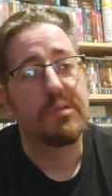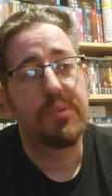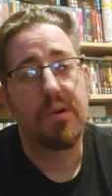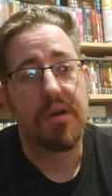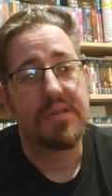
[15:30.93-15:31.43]

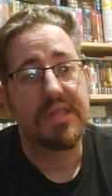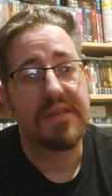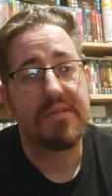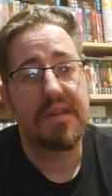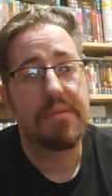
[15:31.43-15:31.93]
put on
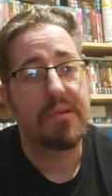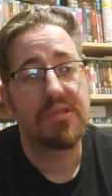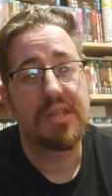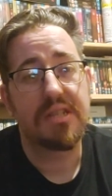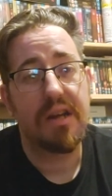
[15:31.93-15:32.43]
TV about
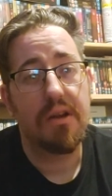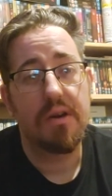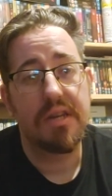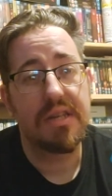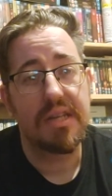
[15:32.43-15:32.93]
6
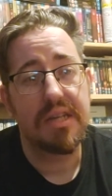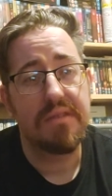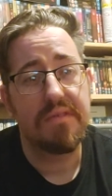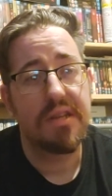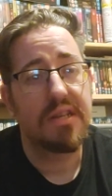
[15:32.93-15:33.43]
o'clock in the
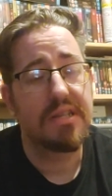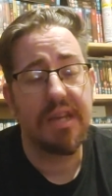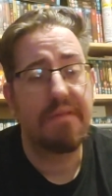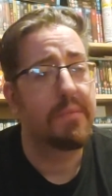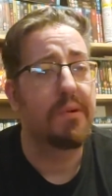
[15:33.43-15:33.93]
evening. It's
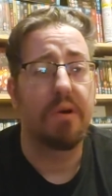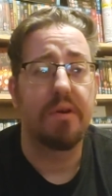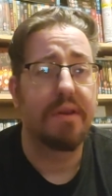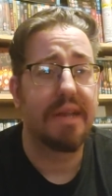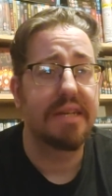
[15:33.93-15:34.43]
never put
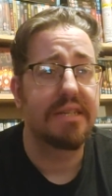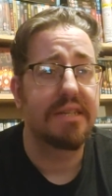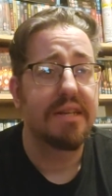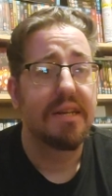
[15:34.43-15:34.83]
on late.